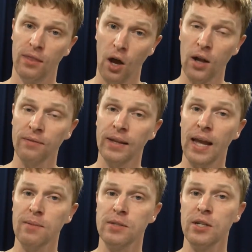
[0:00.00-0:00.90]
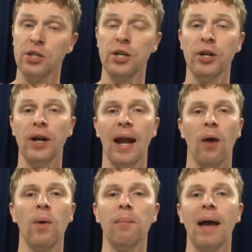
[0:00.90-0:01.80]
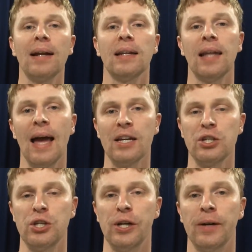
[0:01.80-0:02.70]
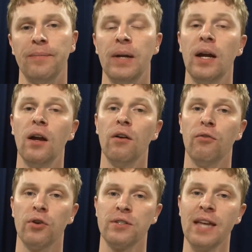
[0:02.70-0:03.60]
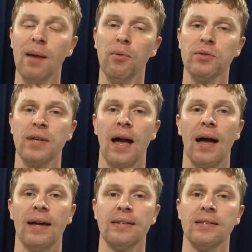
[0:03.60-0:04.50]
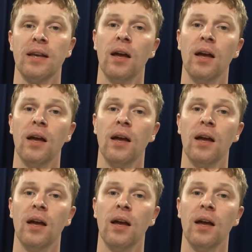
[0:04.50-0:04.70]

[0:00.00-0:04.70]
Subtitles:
all of the games this year, and I went back to last year for a sample size